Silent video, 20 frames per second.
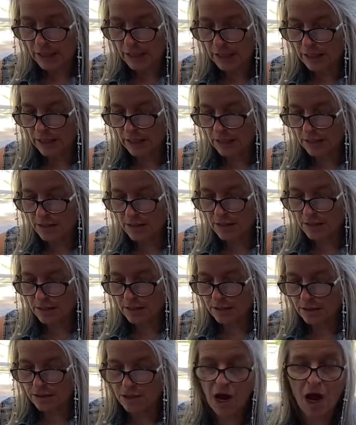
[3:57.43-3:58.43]
It's
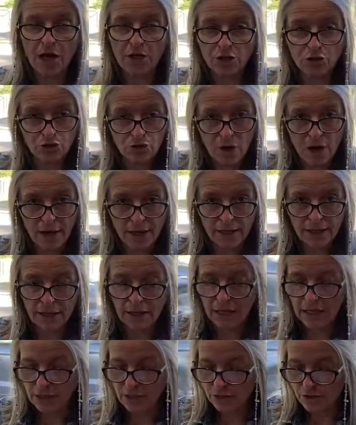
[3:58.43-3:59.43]

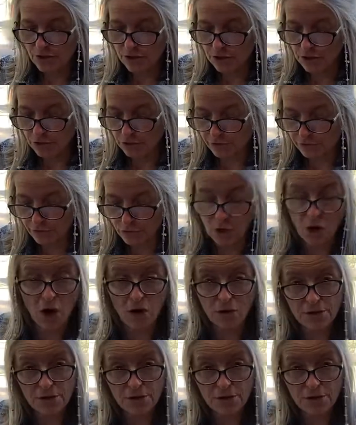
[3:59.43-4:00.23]
non-drying and it's good for all